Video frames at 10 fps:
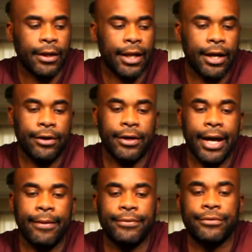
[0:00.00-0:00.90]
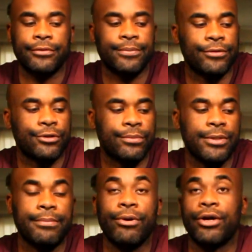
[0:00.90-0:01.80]
and I heard Apple is supposed to
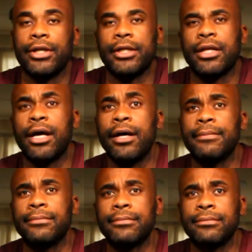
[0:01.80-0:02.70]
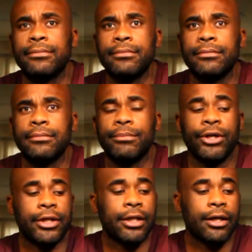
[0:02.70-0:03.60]
be burning it up,
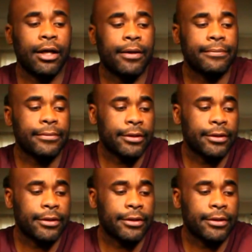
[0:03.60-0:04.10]
burning it up.